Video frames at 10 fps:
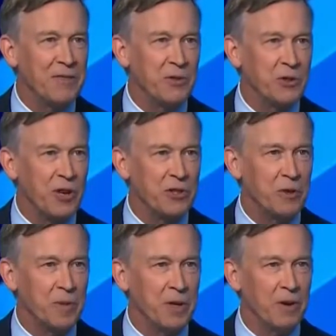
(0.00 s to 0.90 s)

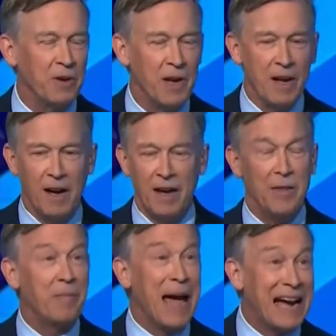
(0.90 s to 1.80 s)
infrastructure bill,
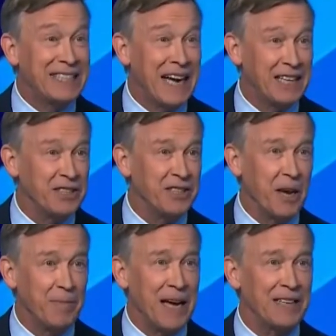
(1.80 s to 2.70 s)
the PACT Act just
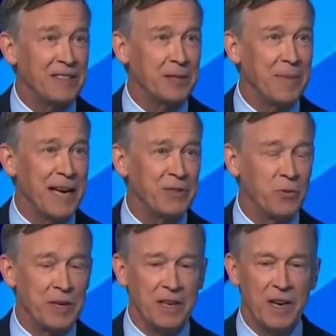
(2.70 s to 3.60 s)
got passed this past
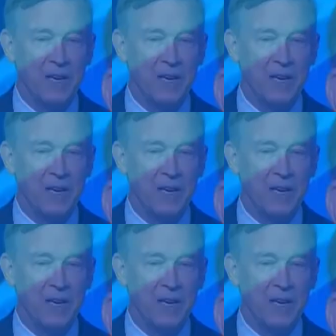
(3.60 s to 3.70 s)
week.